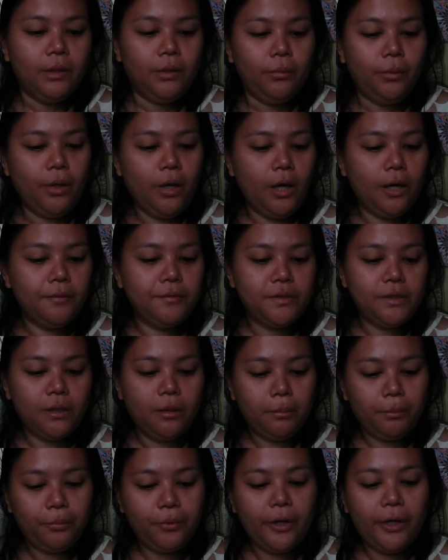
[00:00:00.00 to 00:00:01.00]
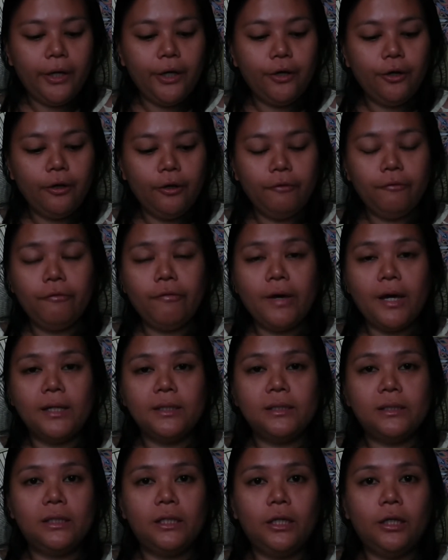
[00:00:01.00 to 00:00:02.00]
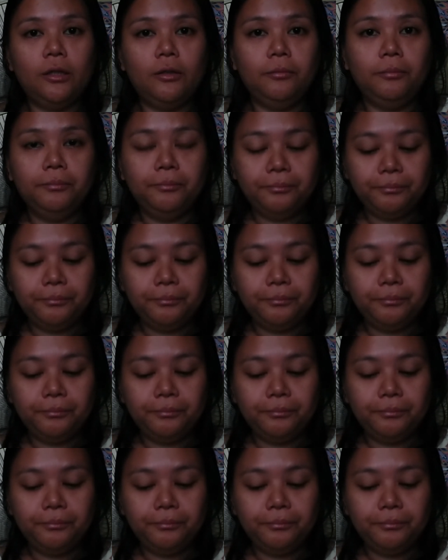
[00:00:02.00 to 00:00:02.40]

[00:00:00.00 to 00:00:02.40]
we have some prayer and fasting